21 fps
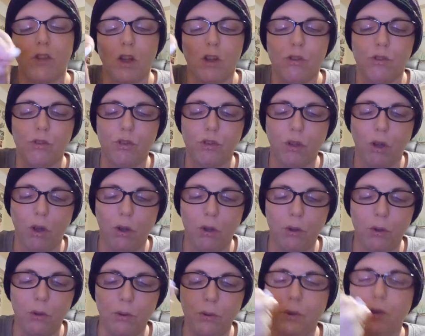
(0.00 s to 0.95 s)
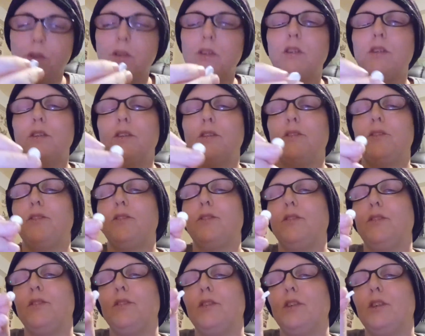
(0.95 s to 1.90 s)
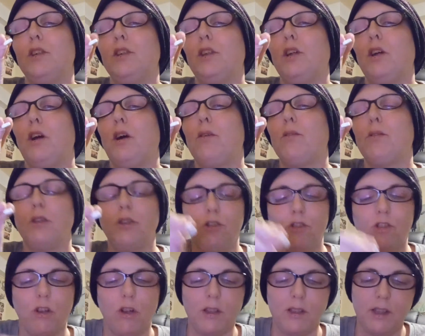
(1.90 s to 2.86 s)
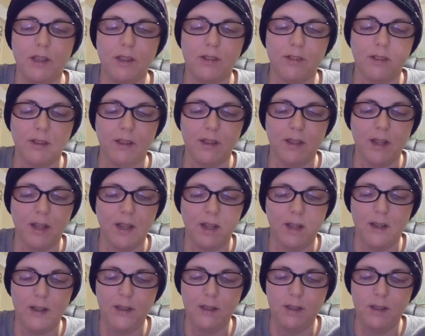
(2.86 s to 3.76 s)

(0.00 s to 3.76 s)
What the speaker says: So I'm going to try this in here,